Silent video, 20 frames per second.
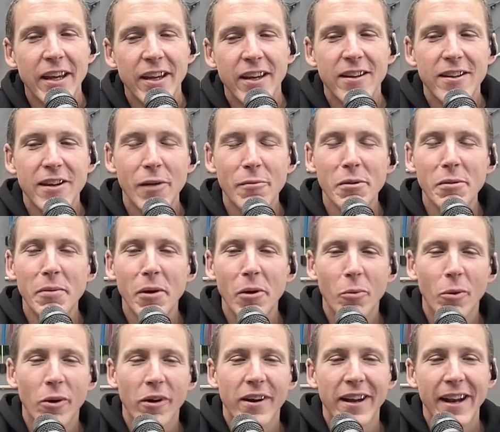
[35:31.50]
Tell me about
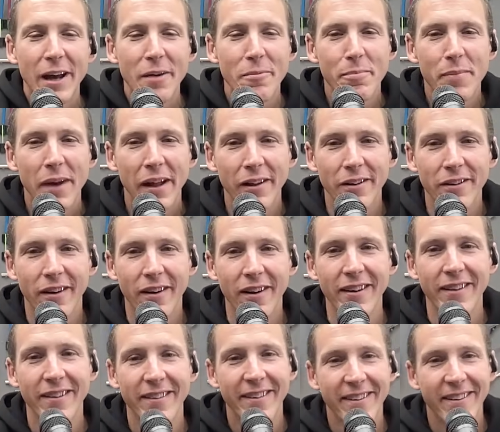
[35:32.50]
working at
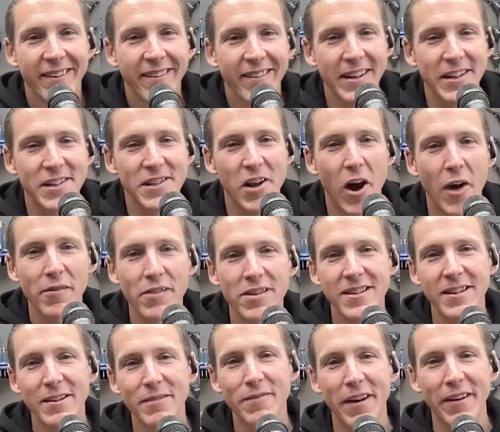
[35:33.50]
Peloton. It's
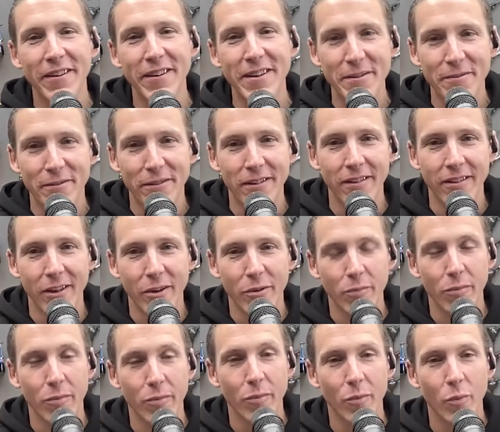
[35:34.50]
obviously very different
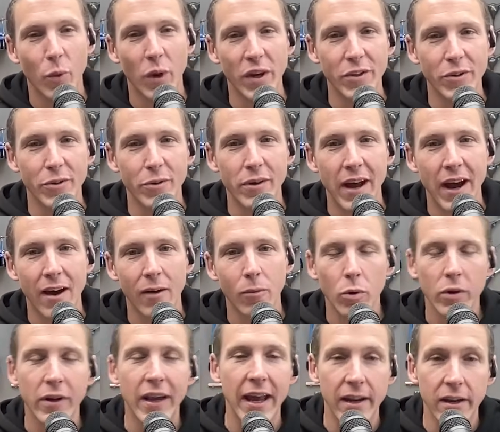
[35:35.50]
than what you do now. We'll
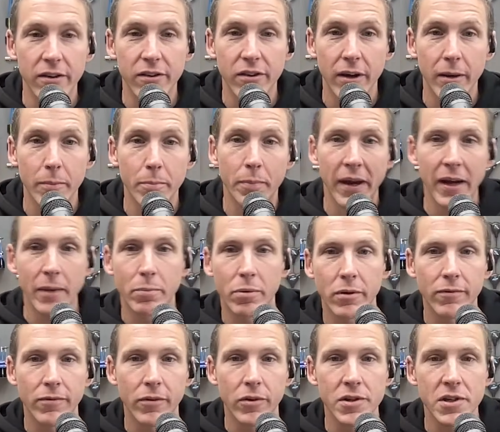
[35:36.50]
get into paper
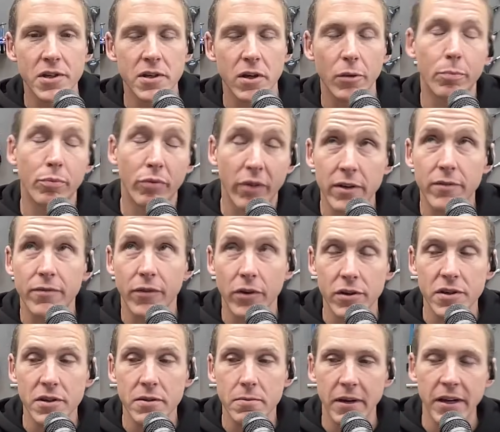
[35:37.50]
versus or print
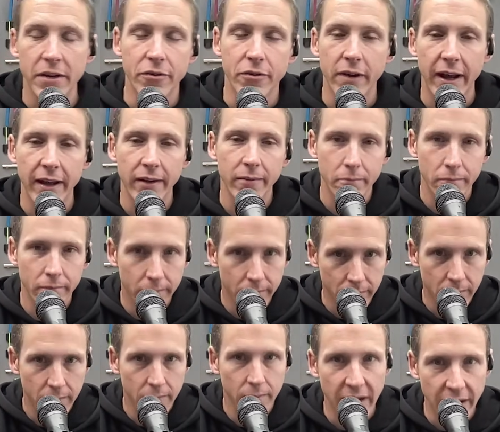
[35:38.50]
versus internet
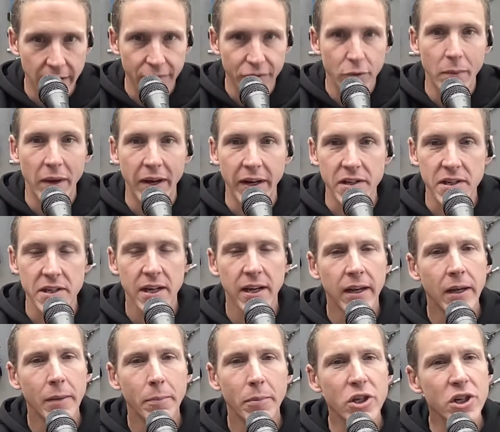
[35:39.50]
in a few minutes,
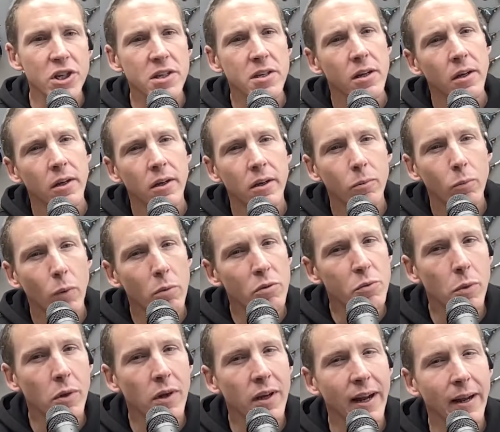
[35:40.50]
but just what was
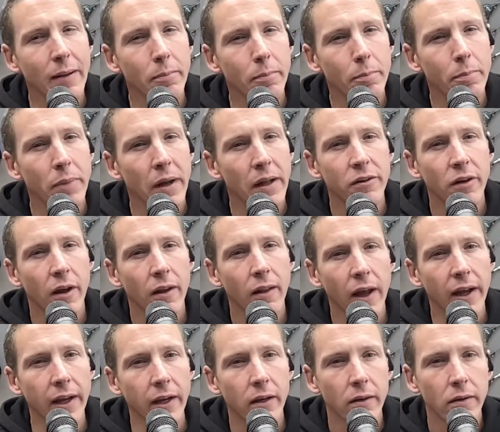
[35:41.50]
working at Peloton
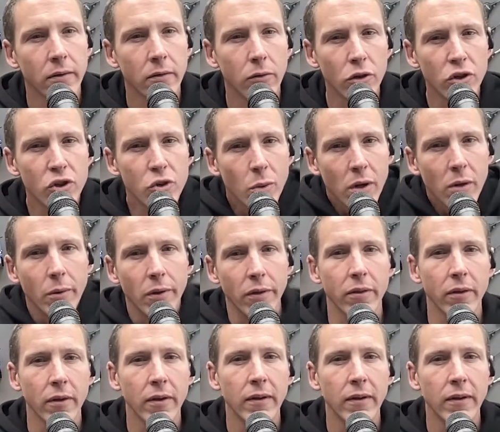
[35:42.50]
like? Who did you work with?